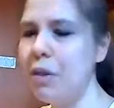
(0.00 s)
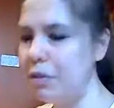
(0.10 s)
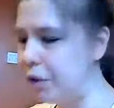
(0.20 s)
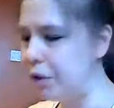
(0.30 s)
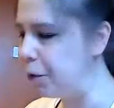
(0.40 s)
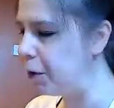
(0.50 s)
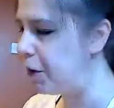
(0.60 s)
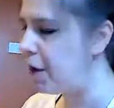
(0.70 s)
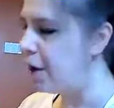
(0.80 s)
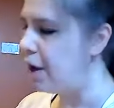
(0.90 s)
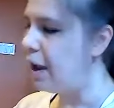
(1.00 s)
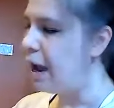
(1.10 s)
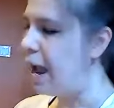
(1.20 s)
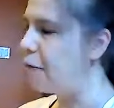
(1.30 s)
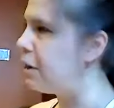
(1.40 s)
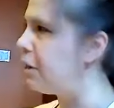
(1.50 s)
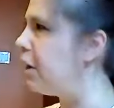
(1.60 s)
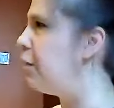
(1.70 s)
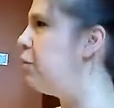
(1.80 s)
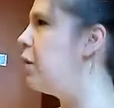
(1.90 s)
So every
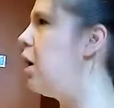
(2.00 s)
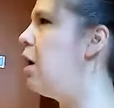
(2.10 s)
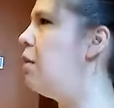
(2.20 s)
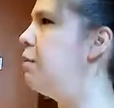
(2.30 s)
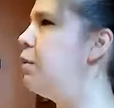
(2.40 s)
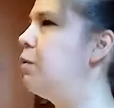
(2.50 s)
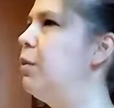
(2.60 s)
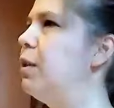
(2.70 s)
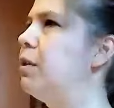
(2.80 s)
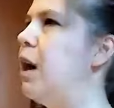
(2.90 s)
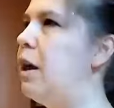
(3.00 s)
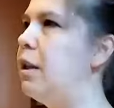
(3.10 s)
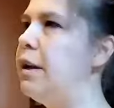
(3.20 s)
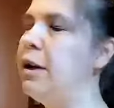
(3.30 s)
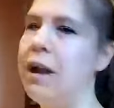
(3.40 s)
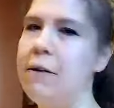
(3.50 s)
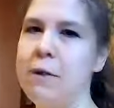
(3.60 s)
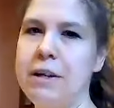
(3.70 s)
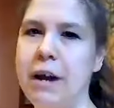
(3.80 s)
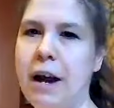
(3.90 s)
time you come through this holiday or
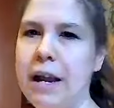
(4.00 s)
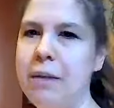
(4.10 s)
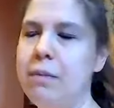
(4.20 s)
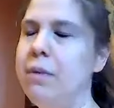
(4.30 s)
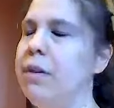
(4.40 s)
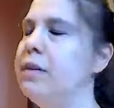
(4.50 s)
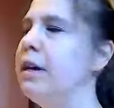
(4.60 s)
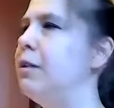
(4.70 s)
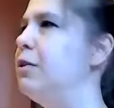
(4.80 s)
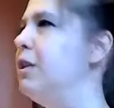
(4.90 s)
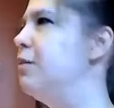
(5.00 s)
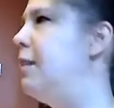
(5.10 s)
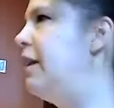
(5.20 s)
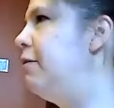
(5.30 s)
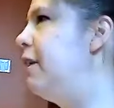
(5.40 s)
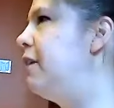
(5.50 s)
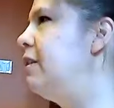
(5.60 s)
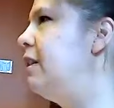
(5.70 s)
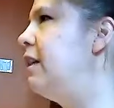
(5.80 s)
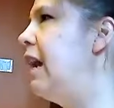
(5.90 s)
every time this energy is
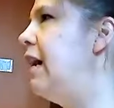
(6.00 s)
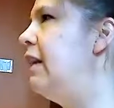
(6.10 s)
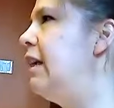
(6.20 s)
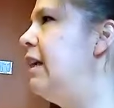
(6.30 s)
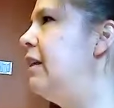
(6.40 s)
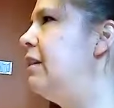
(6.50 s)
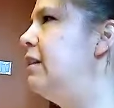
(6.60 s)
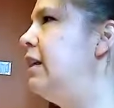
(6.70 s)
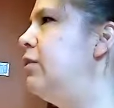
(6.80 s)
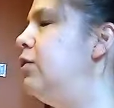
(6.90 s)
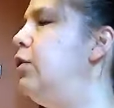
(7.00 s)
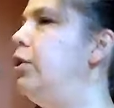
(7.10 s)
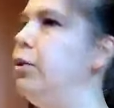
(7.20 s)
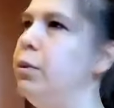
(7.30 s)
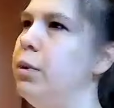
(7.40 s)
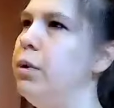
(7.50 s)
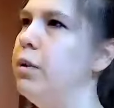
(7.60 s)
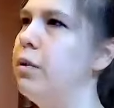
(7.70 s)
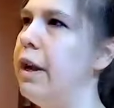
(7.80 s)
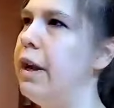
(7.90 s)
manifested again is it's new,
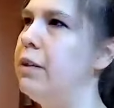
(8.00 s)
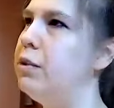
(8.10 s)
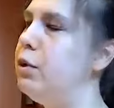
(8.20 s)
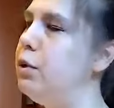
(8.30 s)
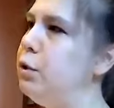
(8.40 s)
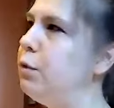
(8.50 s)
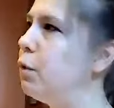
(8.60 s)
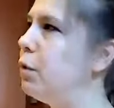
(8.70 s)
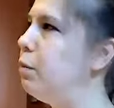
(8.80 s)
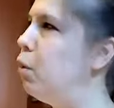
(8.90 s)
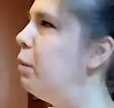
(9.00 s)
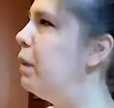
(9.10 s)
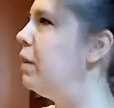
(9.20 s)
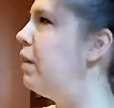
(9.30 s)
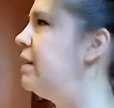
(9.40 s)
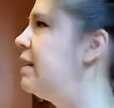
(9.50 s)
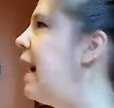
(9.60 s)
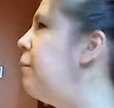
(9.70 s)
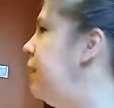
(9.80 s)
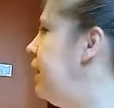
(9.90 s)
right? It's new for the moment that it's
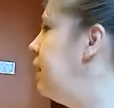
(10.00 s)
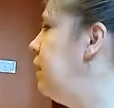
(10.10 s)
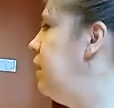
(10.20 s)
happening.